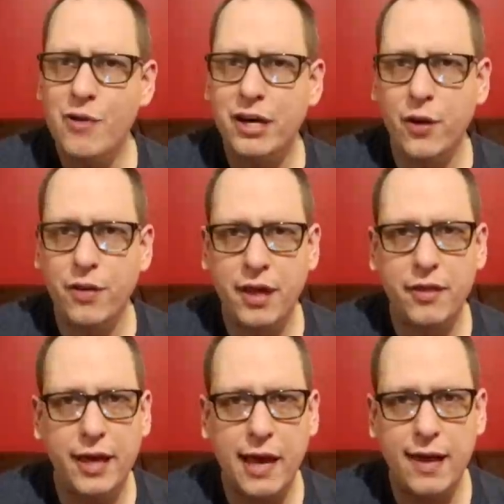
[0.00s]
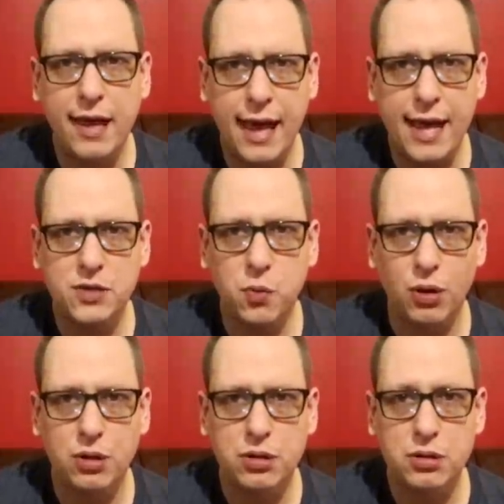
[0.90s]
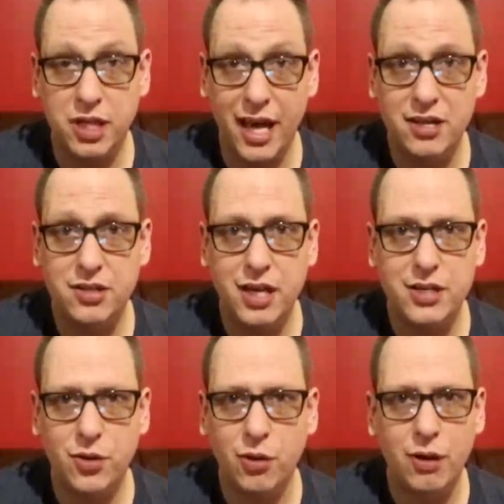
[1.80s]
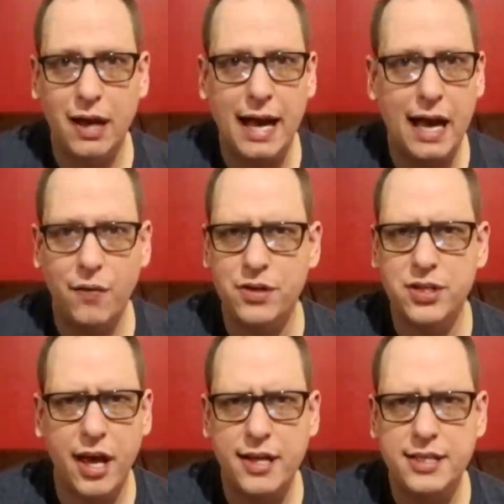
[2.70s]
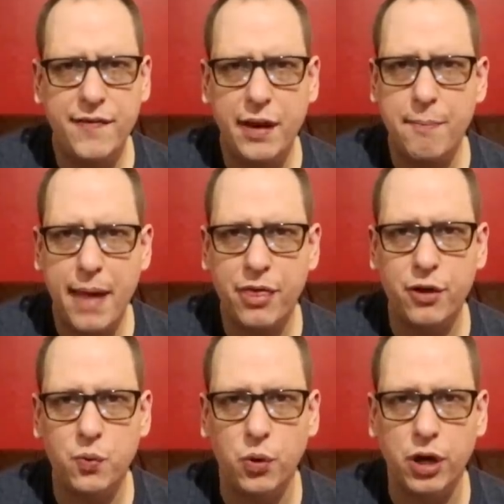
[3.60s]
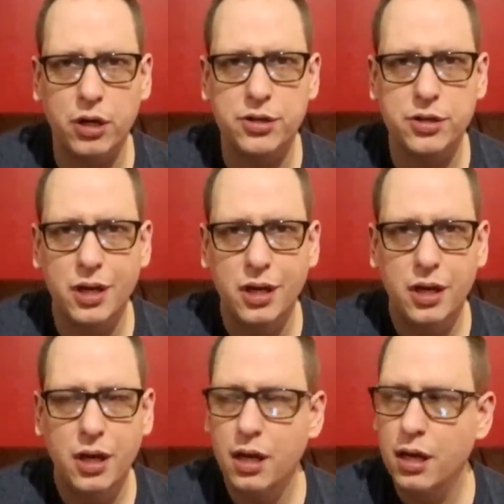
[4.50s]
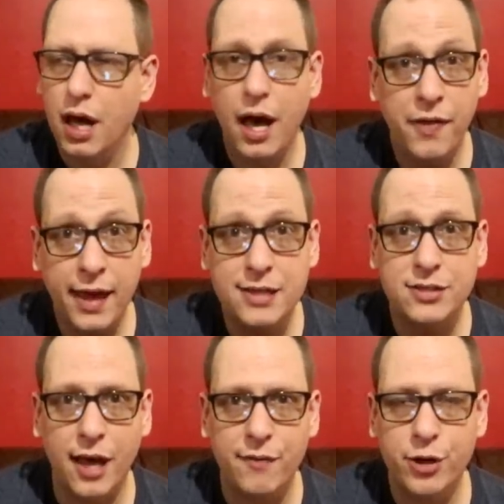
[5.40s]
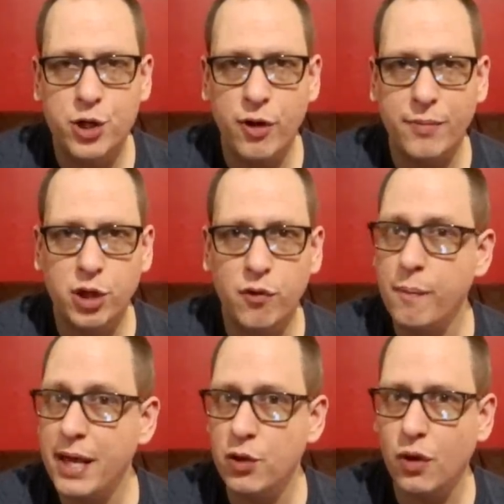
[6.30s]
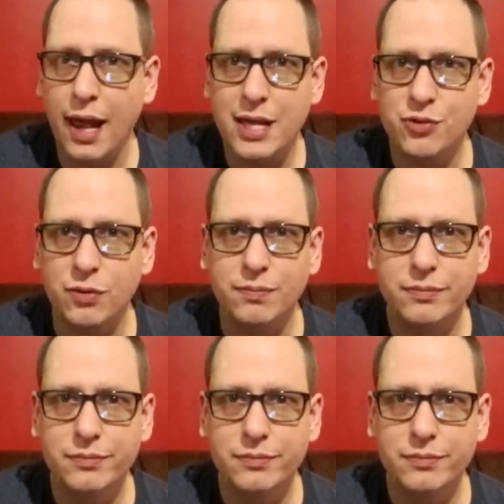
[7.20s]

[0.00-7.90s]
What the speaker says: I really don't think that Gary gets what science is or how the scientific method works. I think it's time for a trip to the remedial classroom.